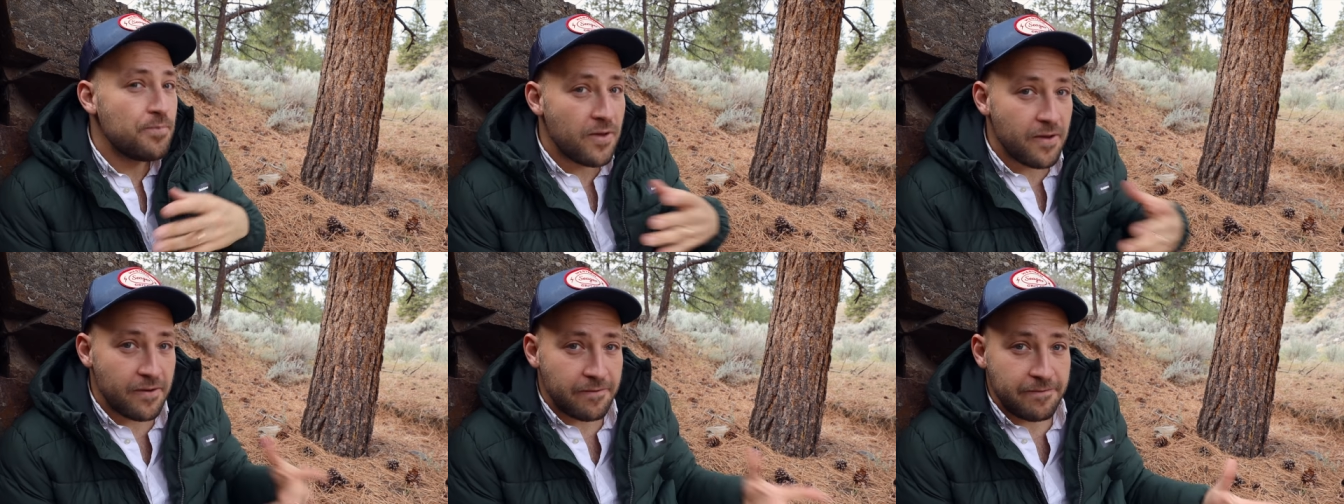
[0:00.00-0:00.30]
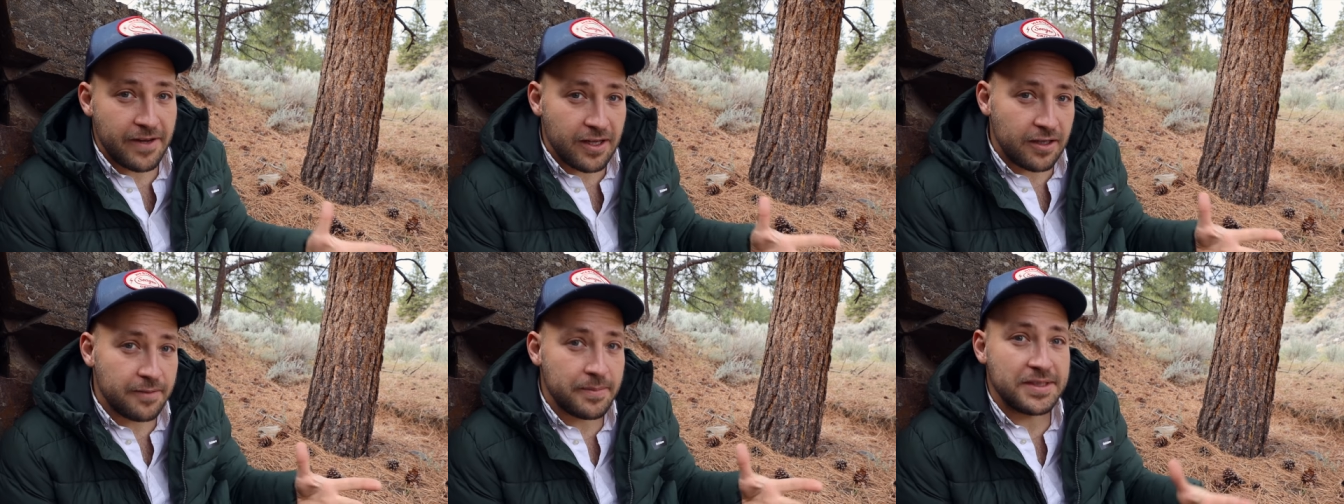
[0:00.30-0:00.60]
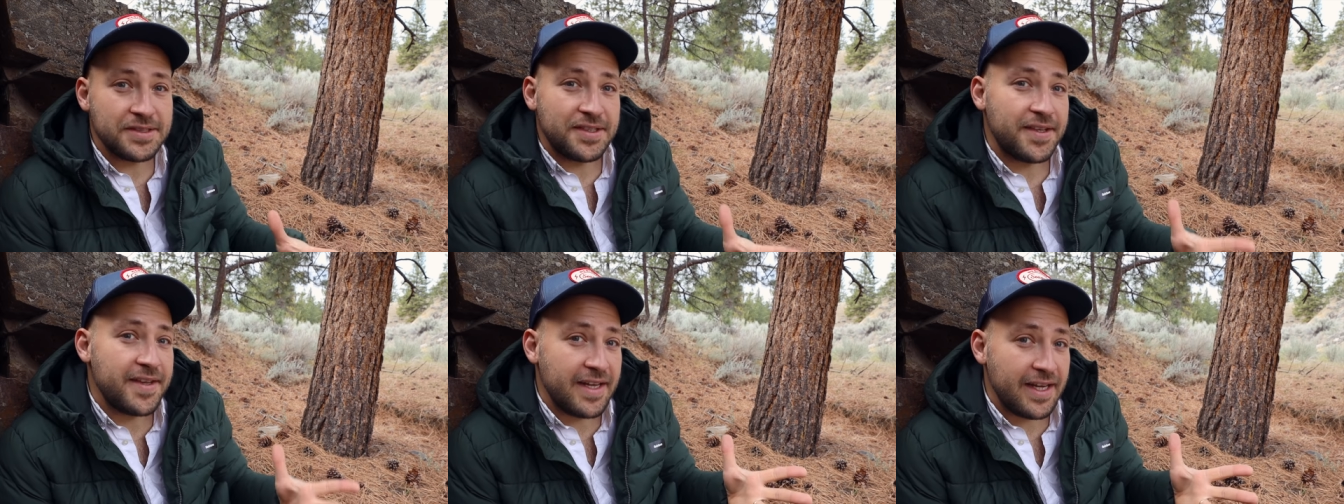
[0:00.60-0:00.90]
Film
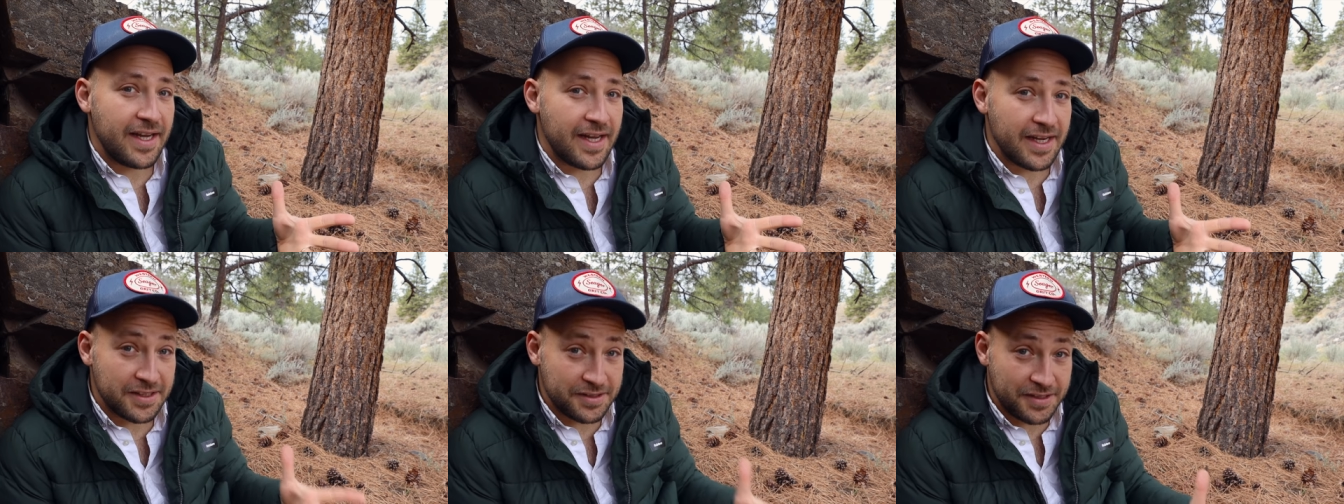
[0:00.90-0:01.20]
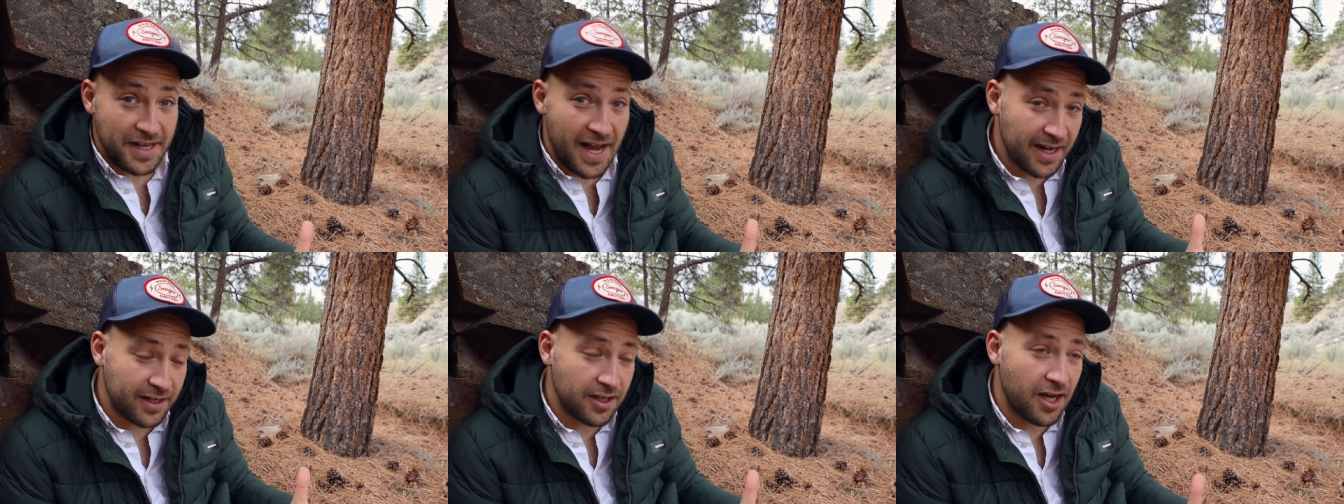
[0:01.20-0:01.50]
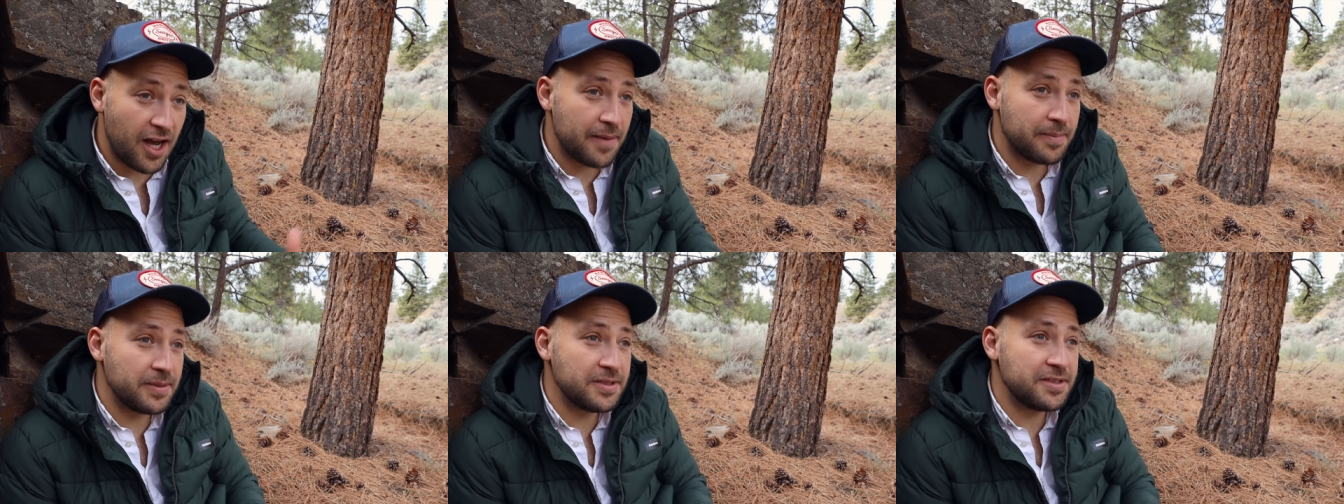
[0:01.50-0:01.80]
is the exact
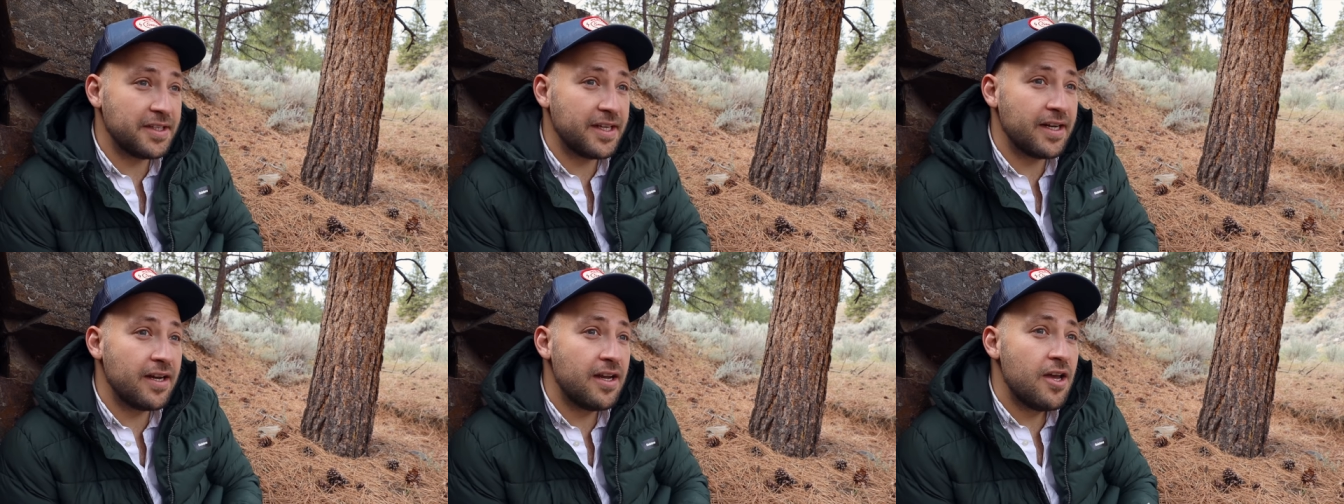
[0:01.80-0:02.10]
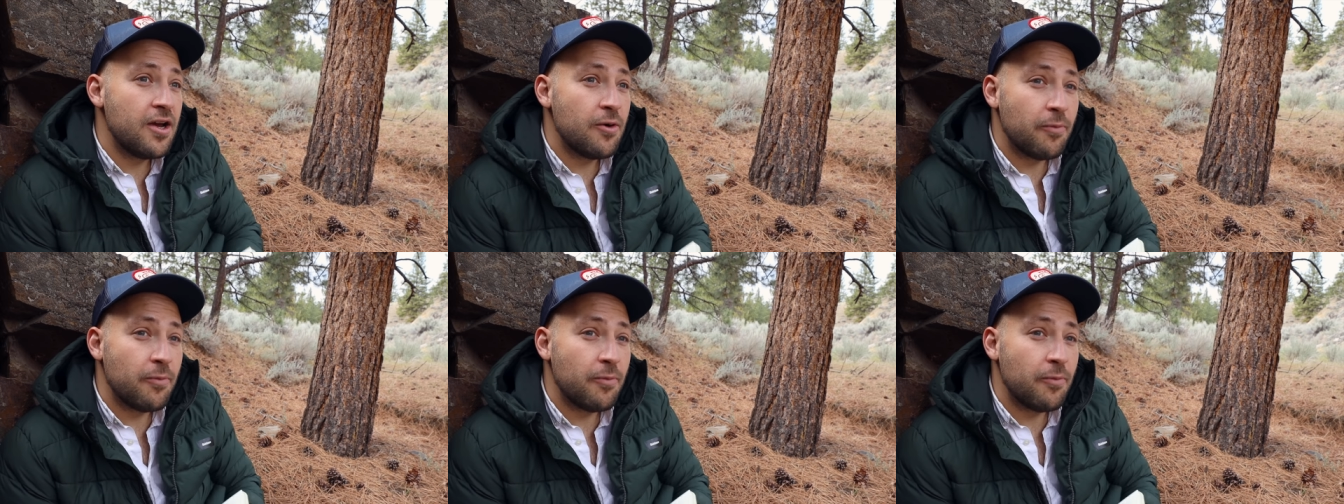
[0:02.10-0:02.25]
opposite.